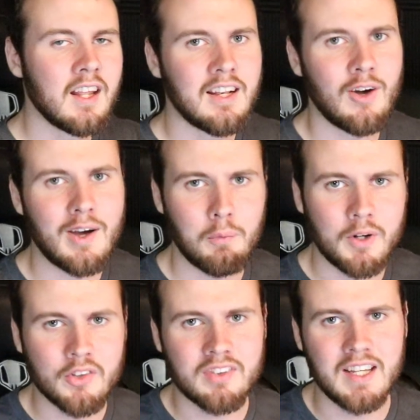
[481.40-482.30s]
Now, I
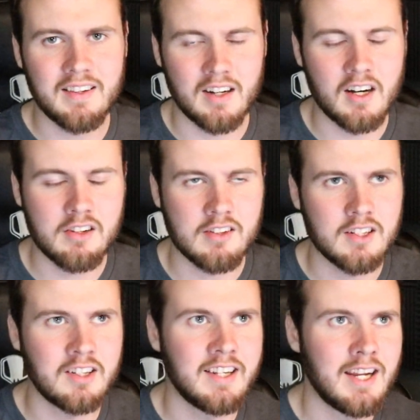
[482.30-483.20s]
will say there are
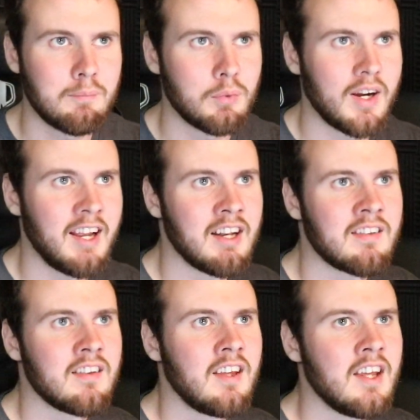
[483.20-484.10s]
certain name
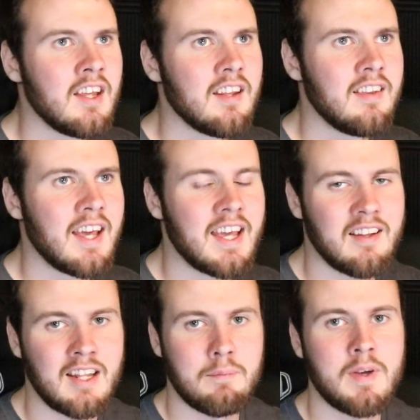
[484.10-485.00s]
brands
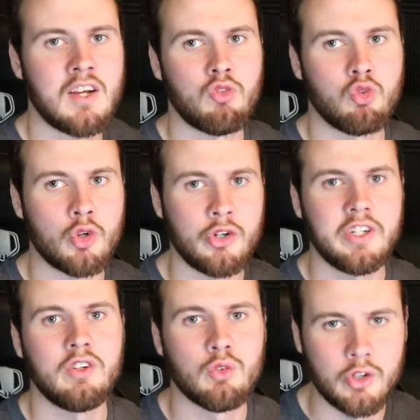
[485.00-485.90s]
that they make
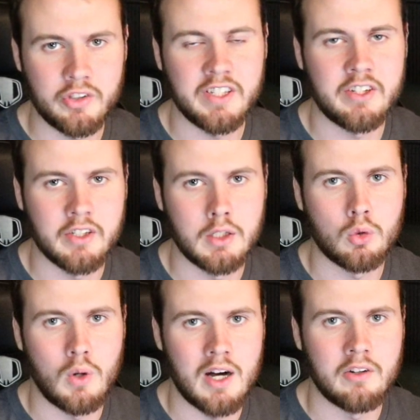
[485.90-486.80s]
really, really good
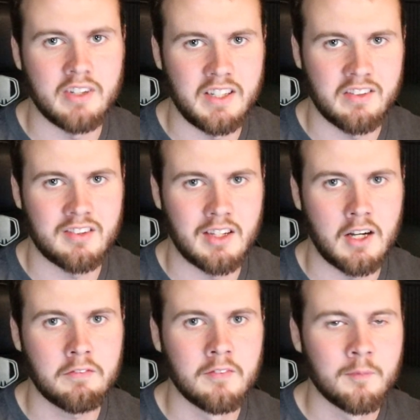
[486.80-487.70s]
quality
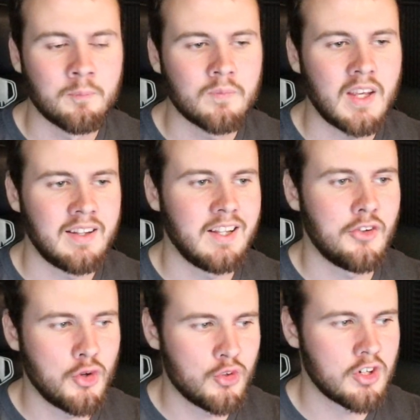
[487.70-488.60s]
stuff, and they
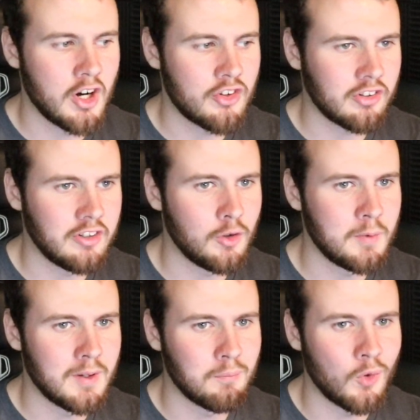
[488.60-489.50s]
do charge a little
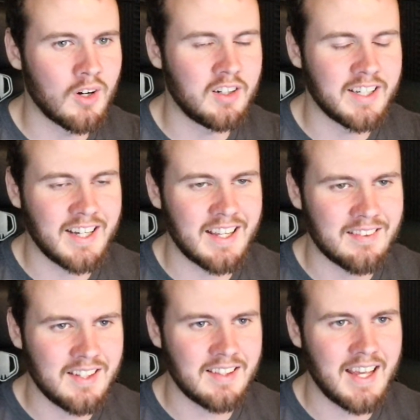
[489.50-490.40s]
bit more. Like, I
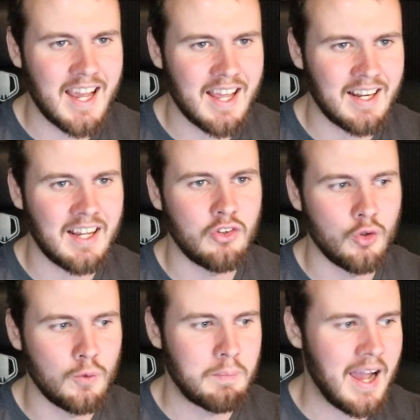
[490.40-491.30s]
see that, and I
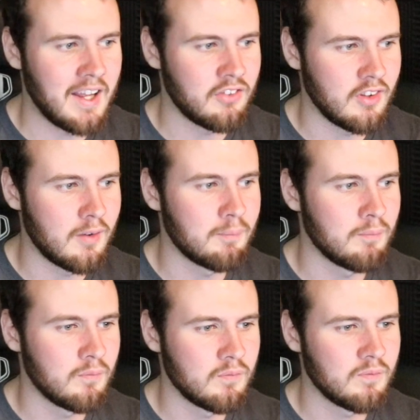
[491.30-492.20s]
do buy
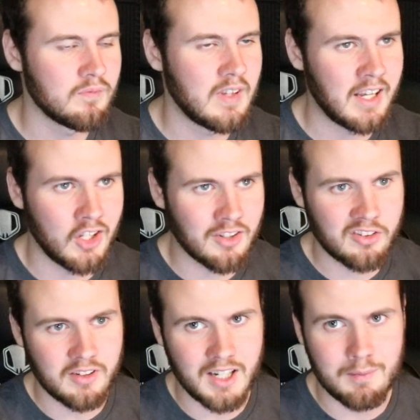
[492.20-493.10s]
some, I
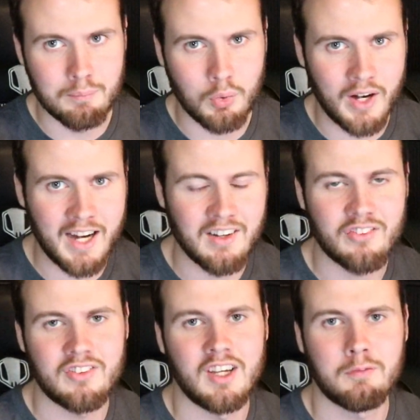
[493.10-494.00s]
guess, name brand
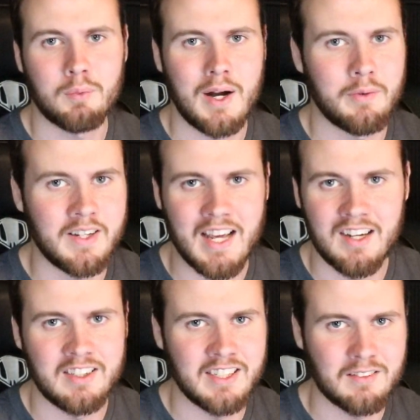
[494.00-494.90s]
stuff, probably
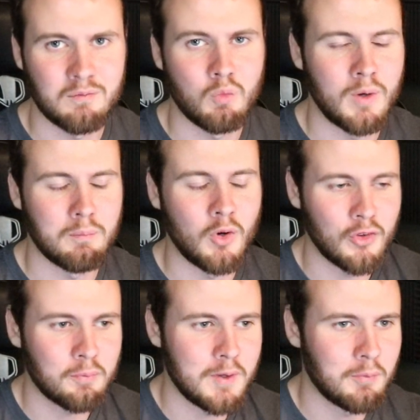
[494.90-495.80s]
not like what
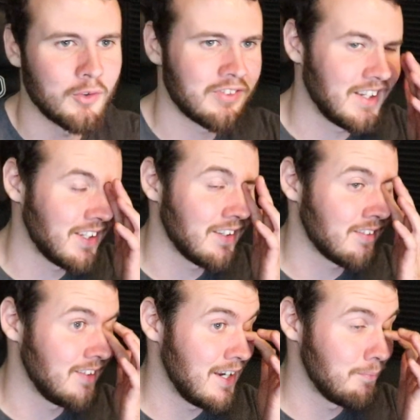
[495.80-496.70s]
most people think
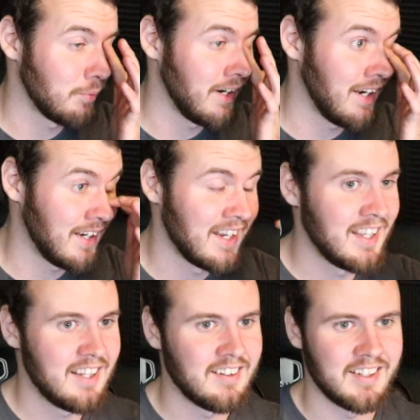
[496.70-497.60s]
is name brand,
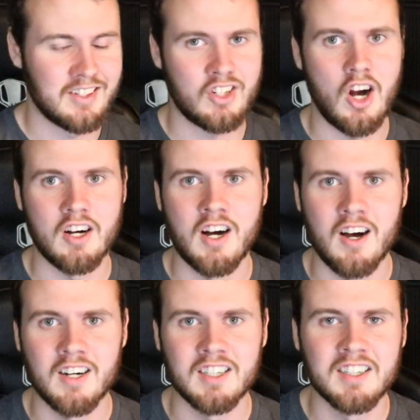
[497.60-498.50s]
like
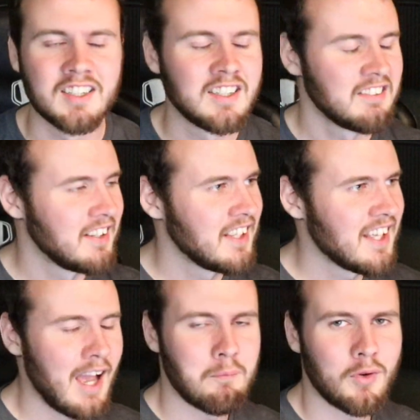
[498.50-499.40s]
Carhartt.
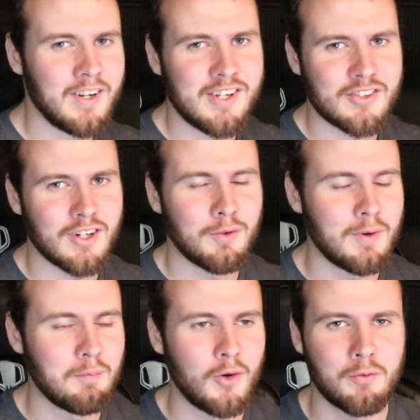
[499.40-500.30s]
I'm pretty sure
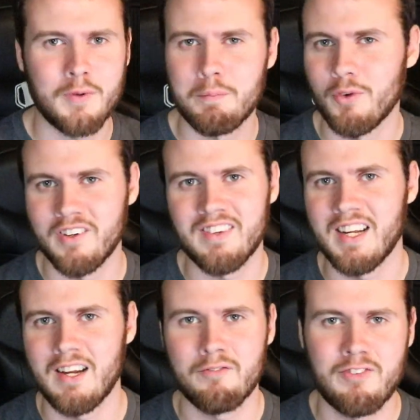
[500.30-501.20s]
when most people are
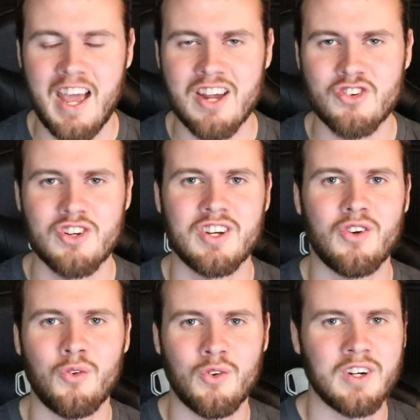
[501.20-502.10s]
thinking fashion
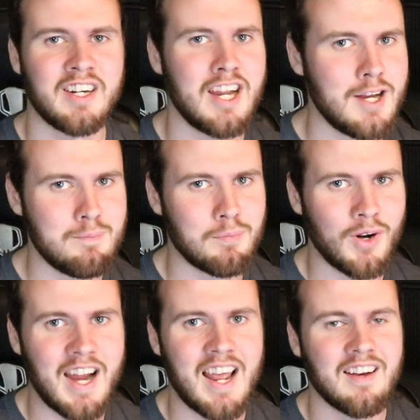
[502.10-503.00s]
or name
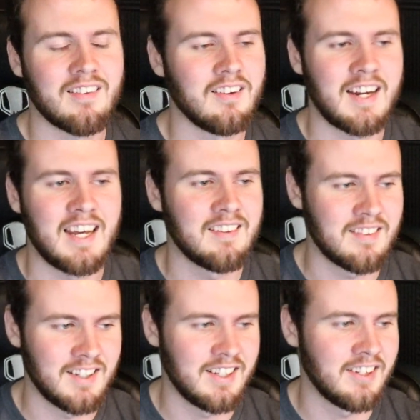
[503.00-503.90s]
brands, they're not
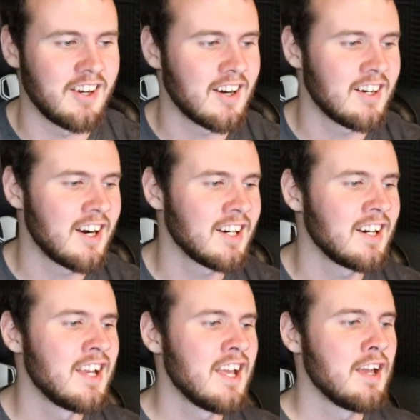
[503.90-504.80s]
thinking
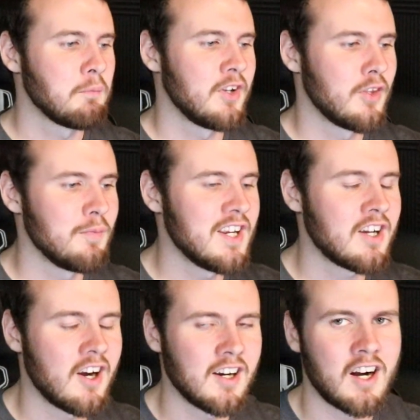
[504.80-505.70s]
Carhartt. But to me,
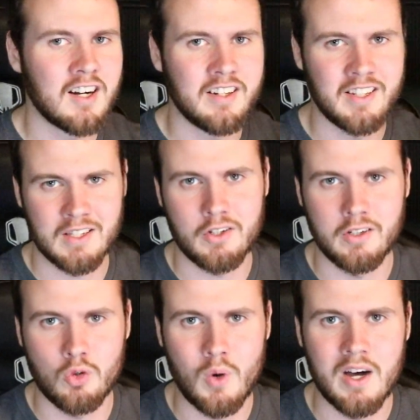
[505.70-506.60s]
Carhartt is
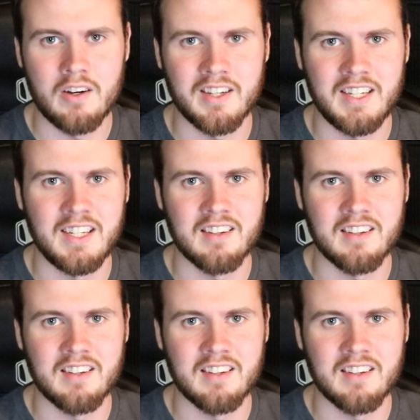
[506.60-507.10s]
good quality.